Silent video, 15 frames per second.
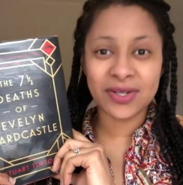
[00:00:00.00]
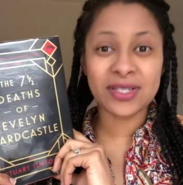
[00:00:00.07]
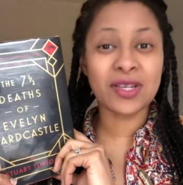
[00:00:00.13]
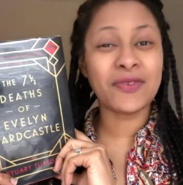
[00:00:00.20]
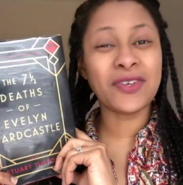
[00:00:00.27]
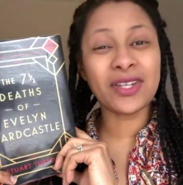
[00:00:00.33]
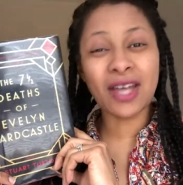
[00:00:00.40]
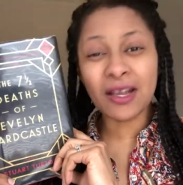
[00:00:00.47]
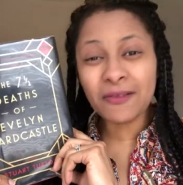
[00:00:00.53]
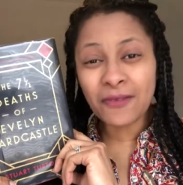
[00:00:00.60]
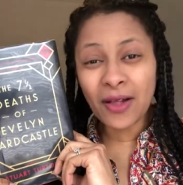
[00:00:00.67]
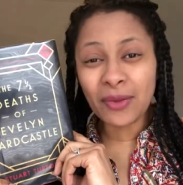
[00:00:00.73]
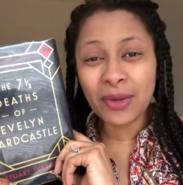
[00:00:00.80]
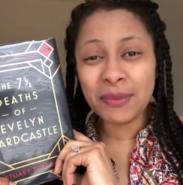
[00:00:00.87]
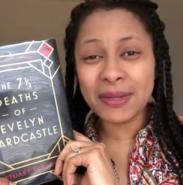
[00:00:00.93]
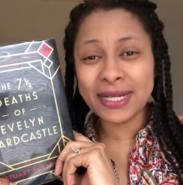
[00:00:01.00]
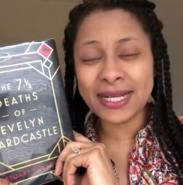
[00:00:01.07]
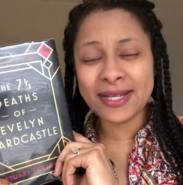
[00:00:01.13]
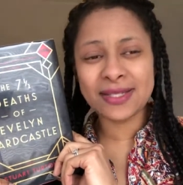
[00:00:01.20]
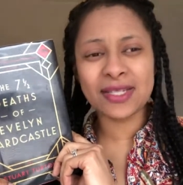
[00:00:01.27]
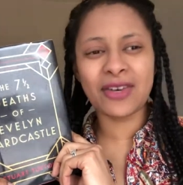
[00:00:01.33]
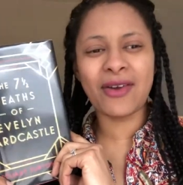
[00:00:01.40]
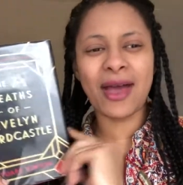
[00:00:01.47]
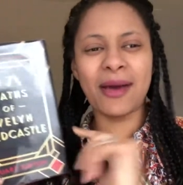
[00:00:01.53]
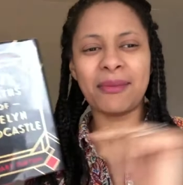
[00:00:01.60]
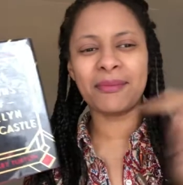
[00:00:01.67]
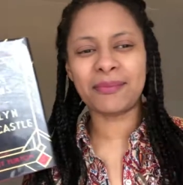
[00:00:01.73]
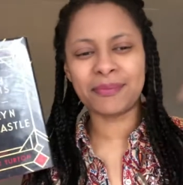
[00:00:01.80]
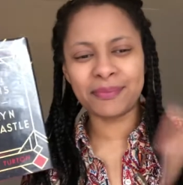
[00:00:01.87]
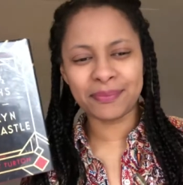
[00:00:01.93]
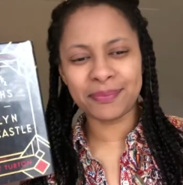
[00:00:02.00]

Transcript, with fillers: So if you're not following me on Instagram,